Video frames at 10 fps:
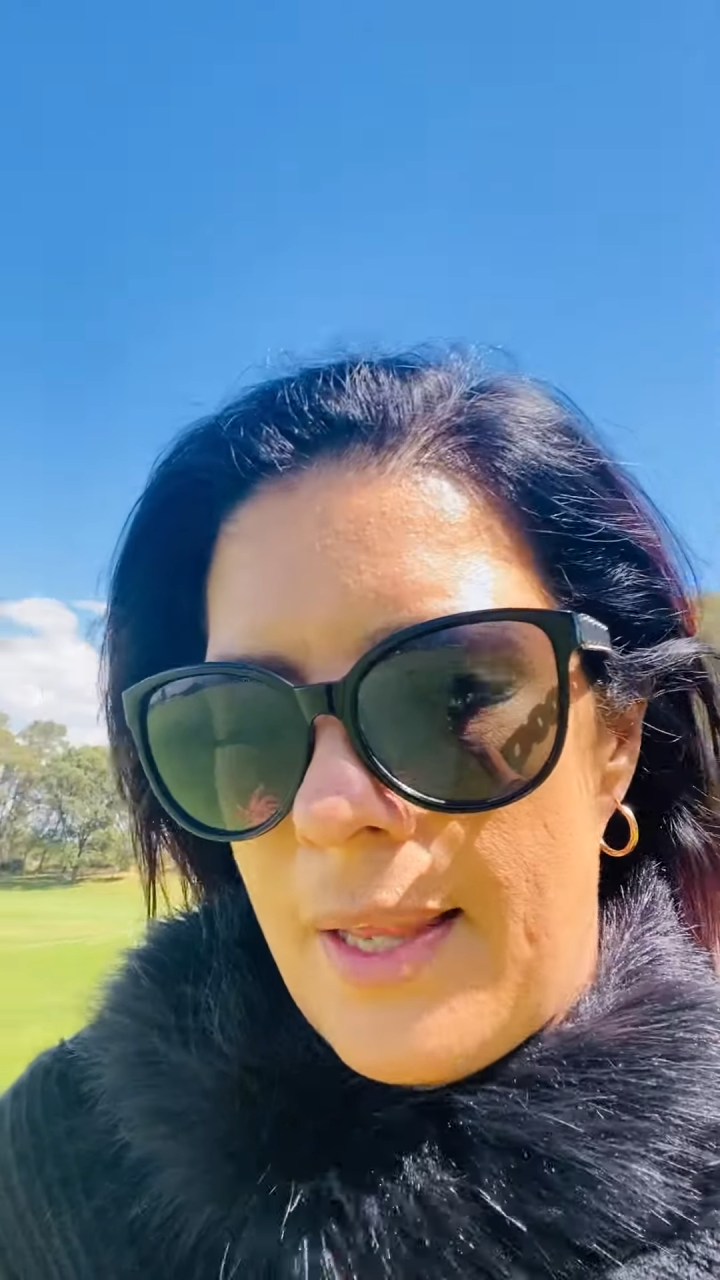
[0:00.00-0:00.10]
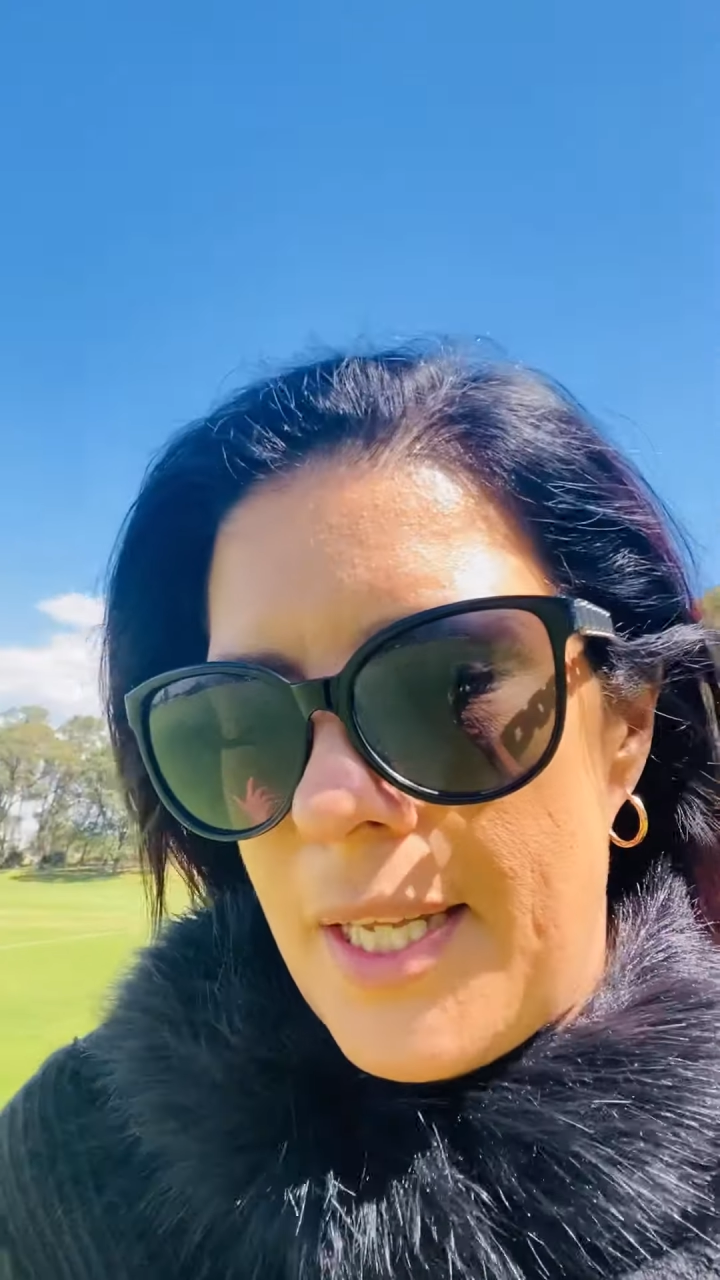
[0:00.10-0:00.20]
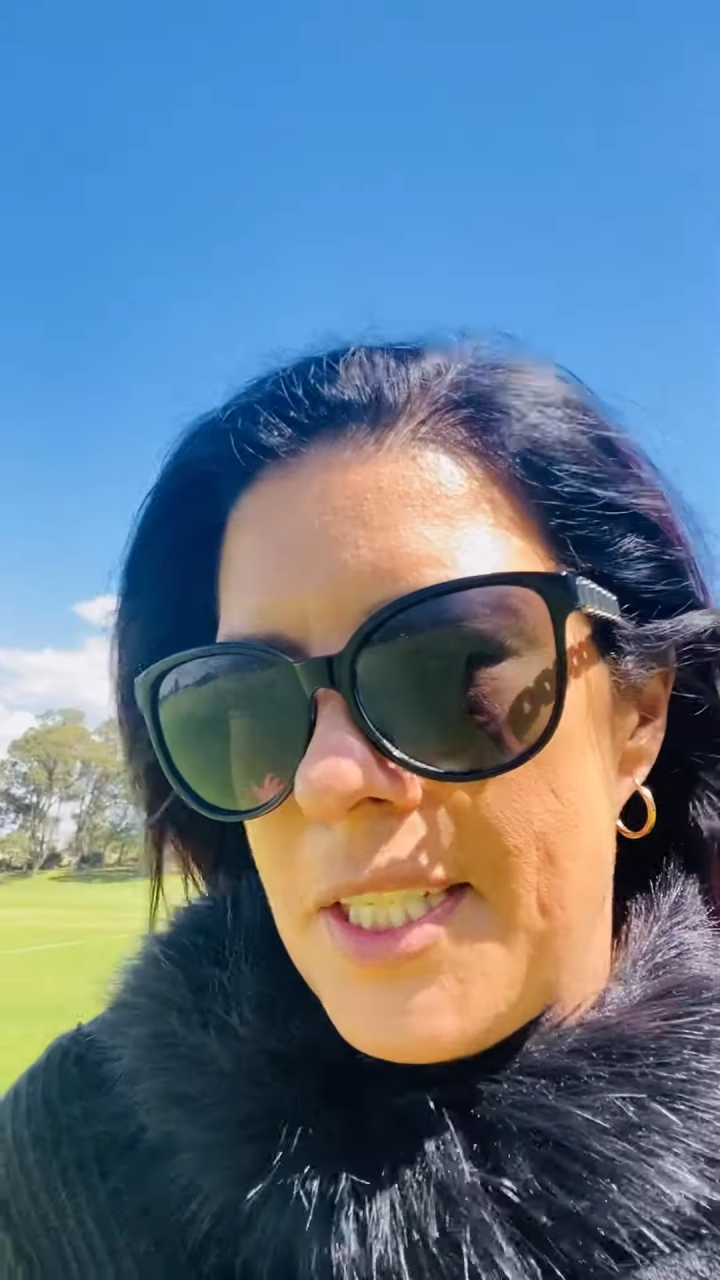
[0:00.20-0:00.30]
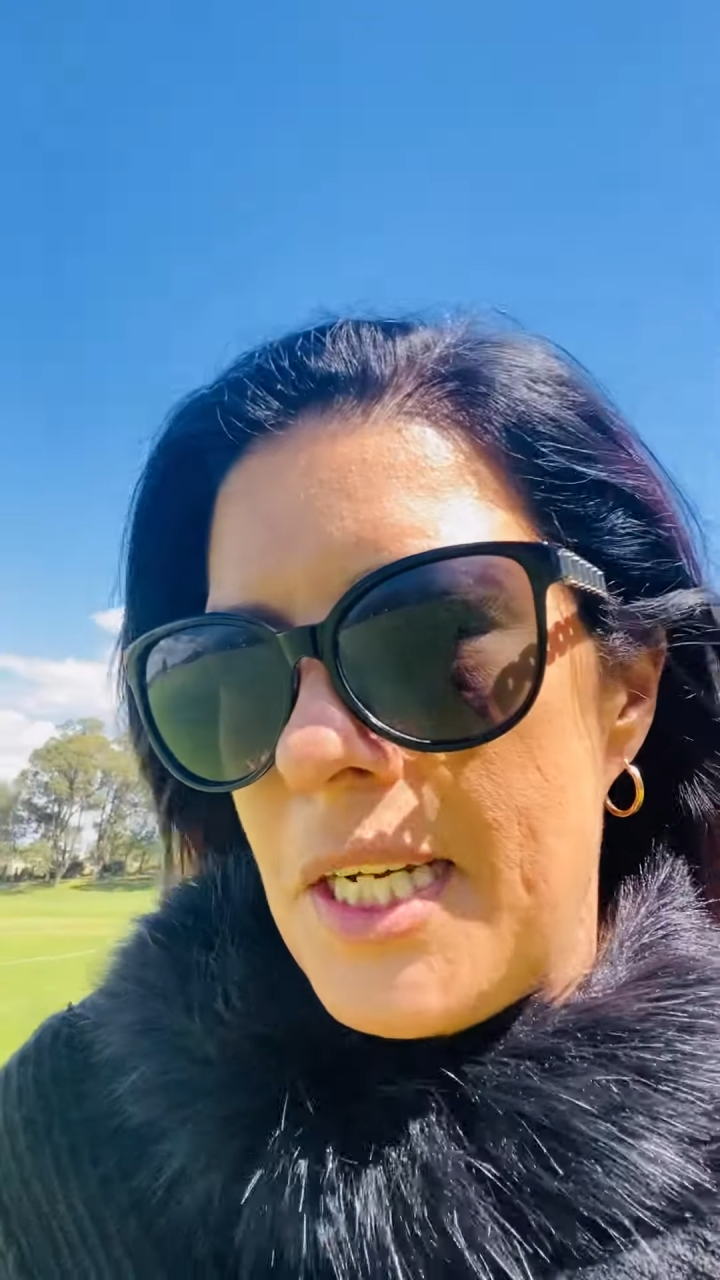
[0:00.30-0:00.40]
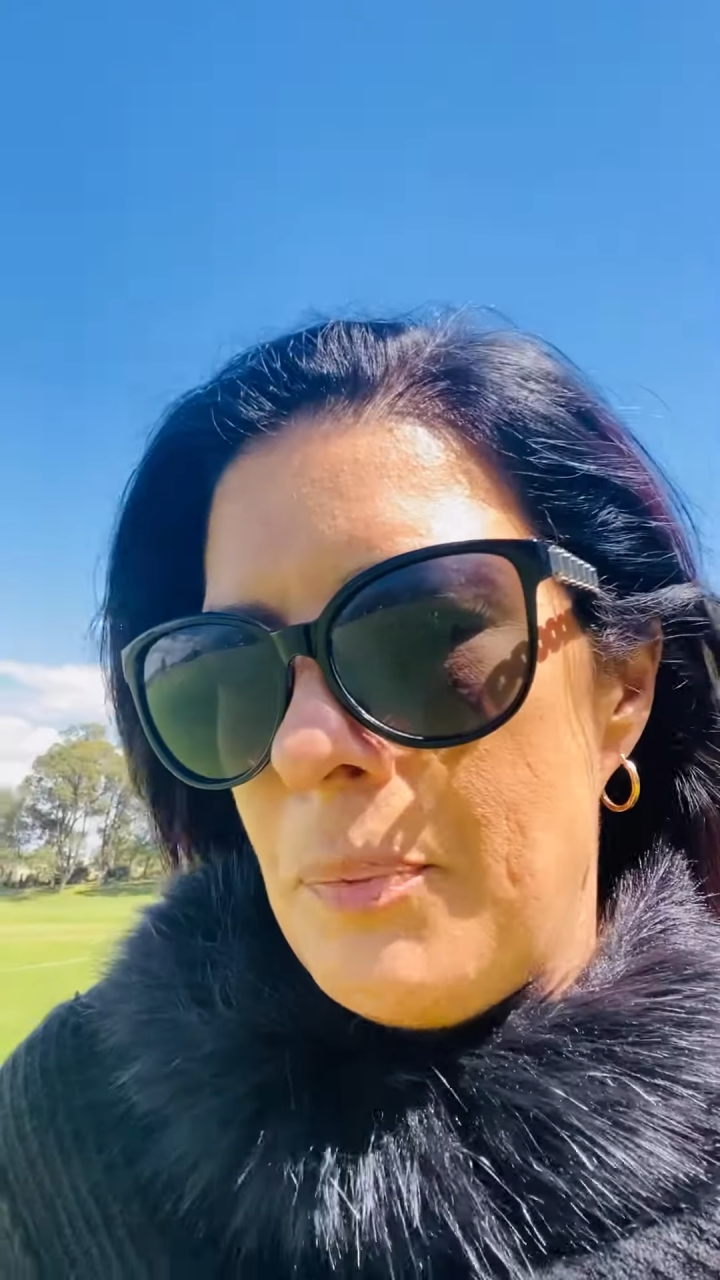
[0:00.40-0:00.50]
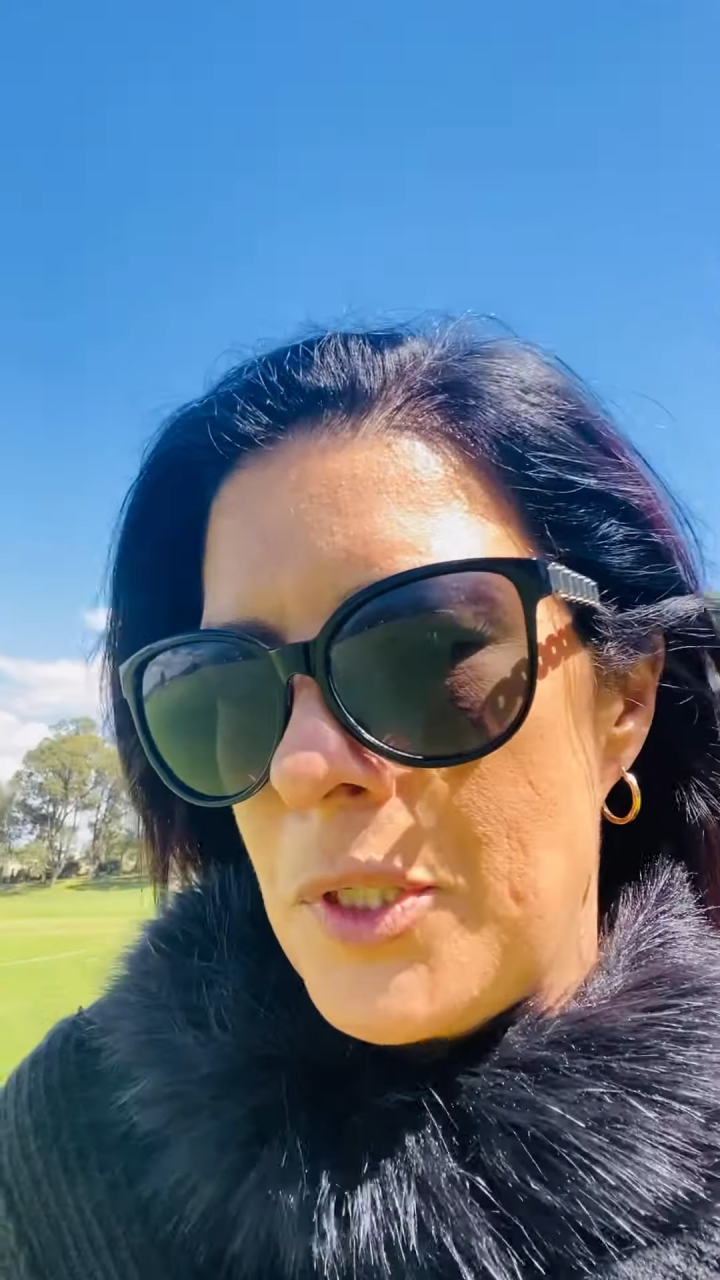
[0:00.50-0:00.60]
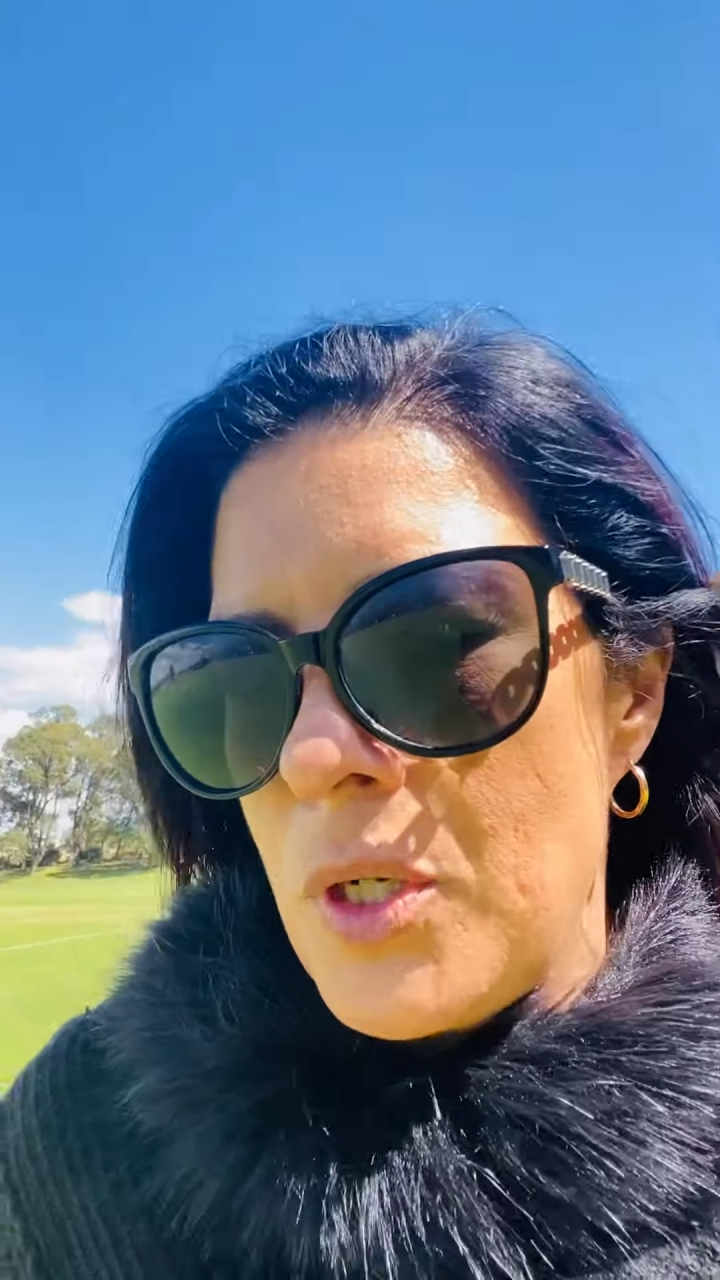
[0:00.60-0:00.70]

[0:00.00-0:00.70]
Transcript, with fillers: their tipper